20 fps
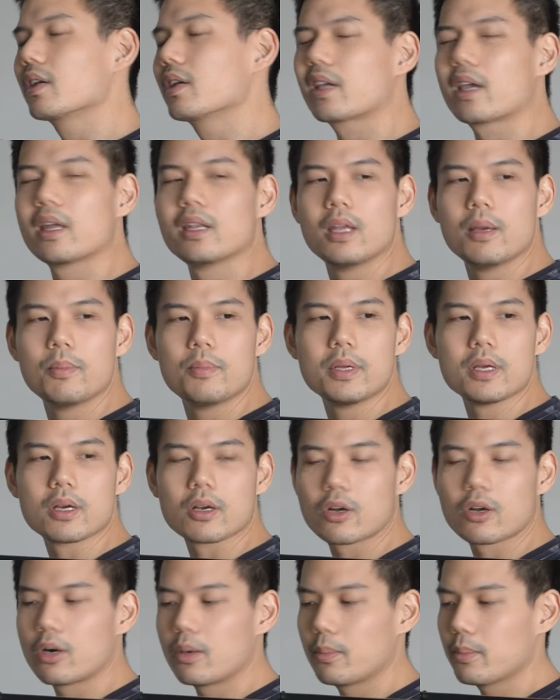Can there be a
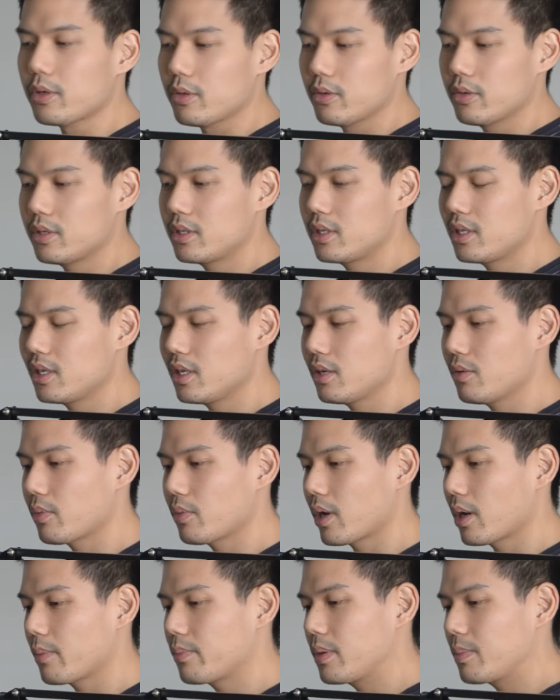community
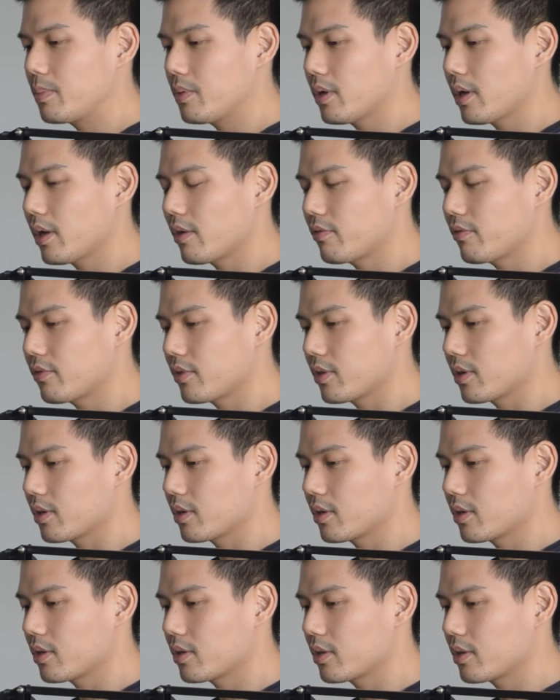where people have
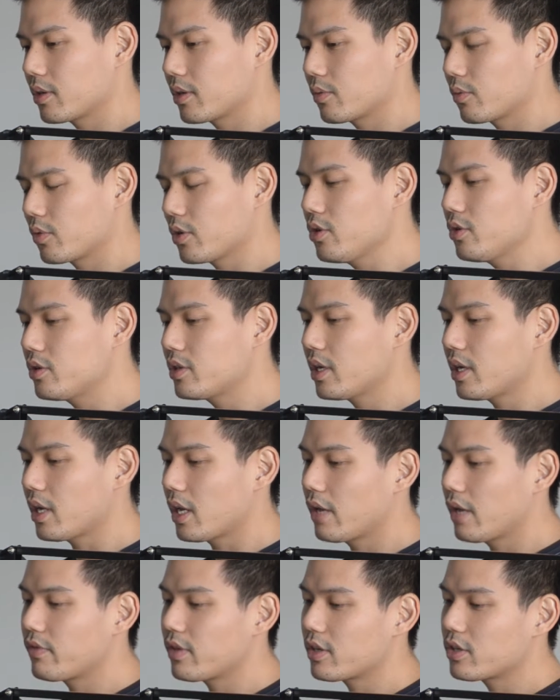well, you said
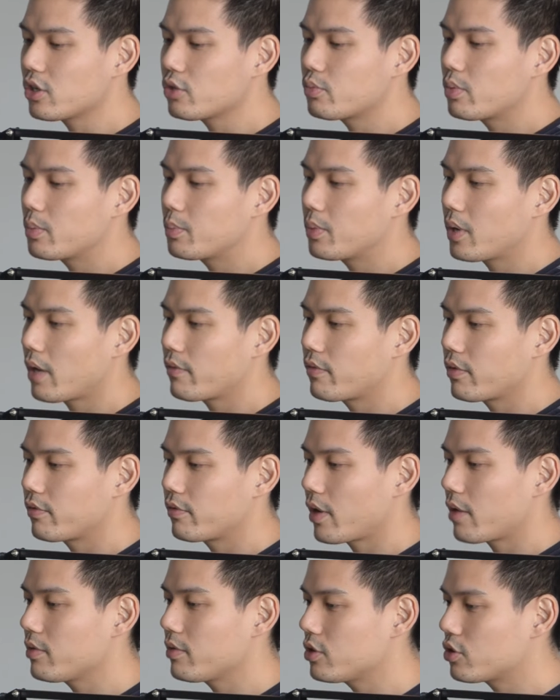that if as long as people have a
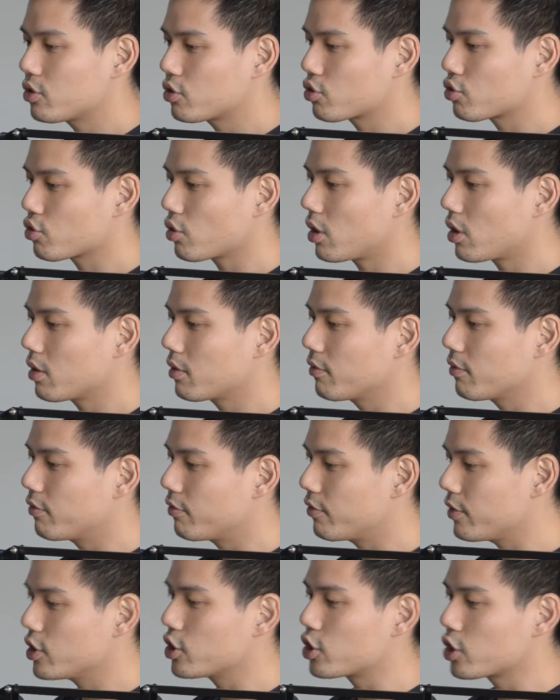very strong
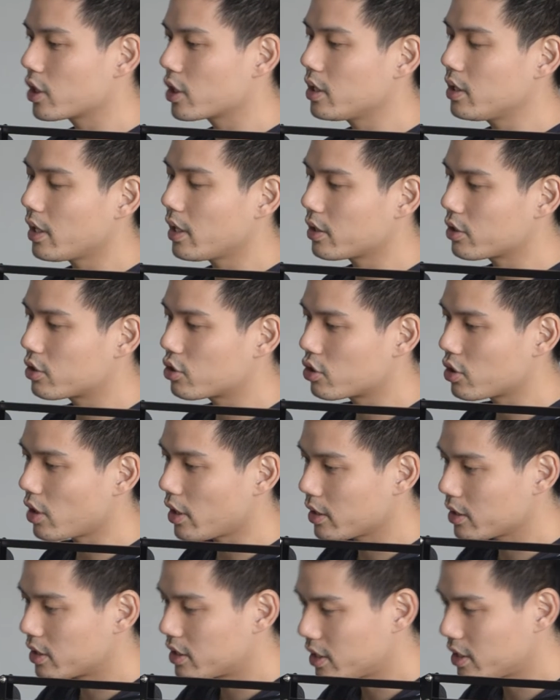vision
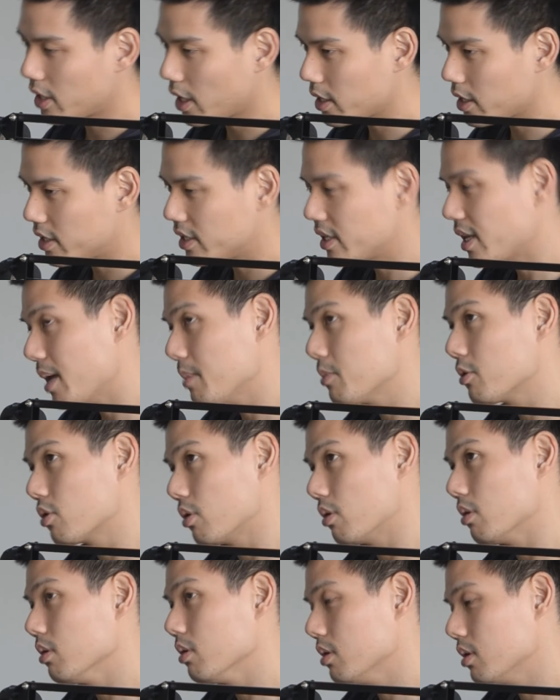and same
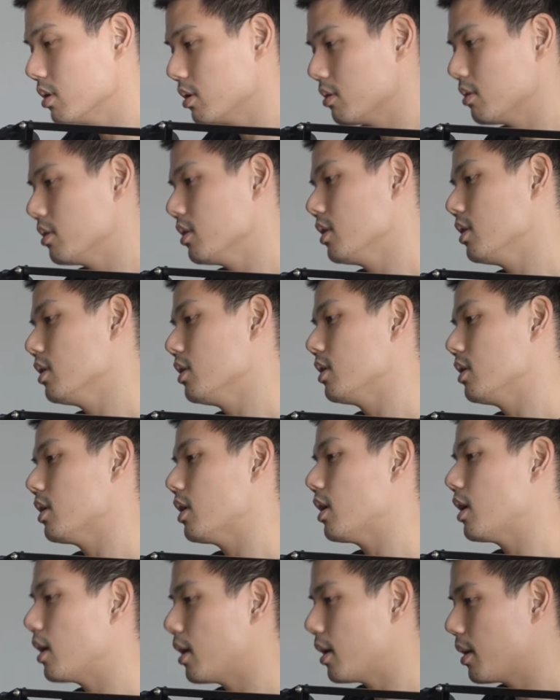goal,
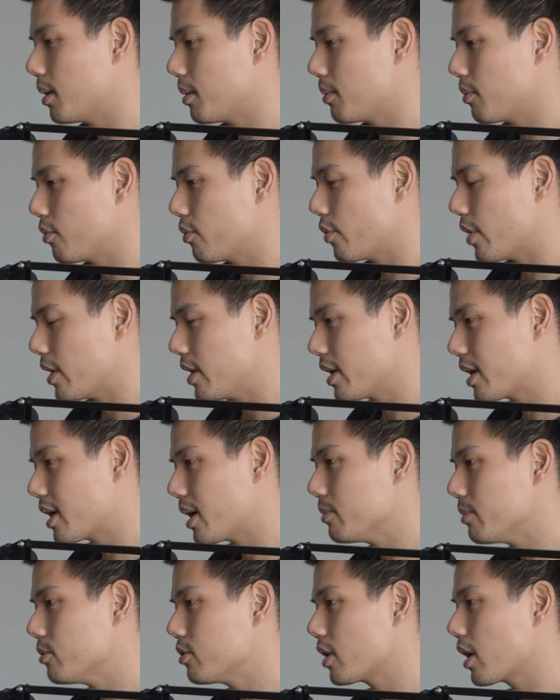when they
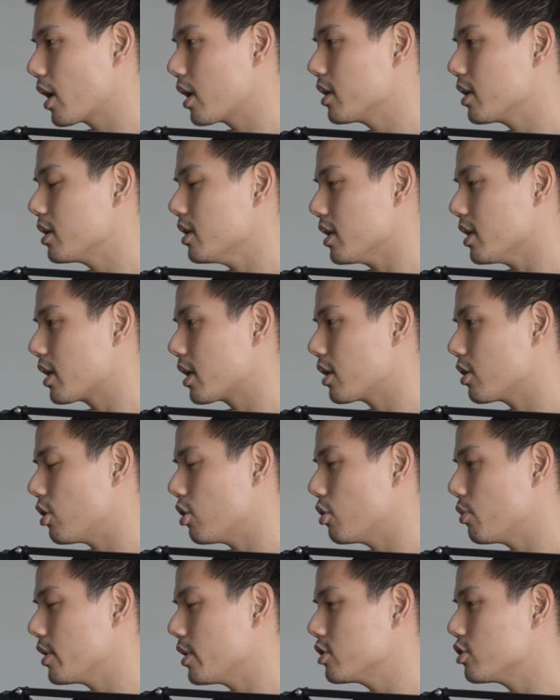come together, they can
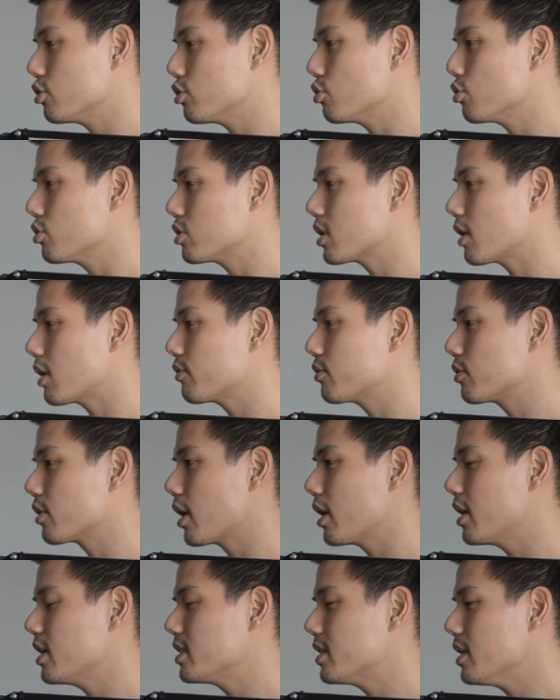always do stuff
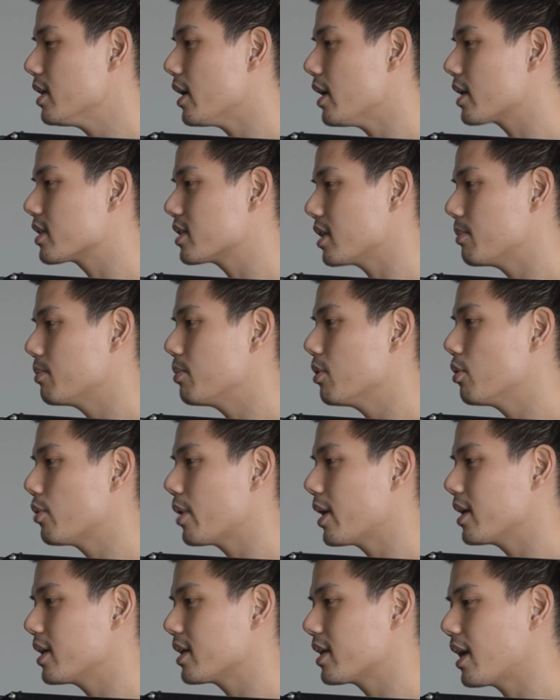together. Is there an example
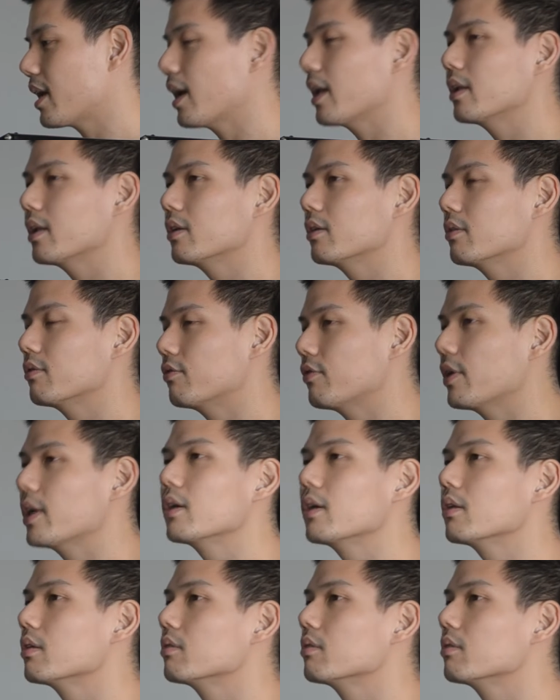where it can fail?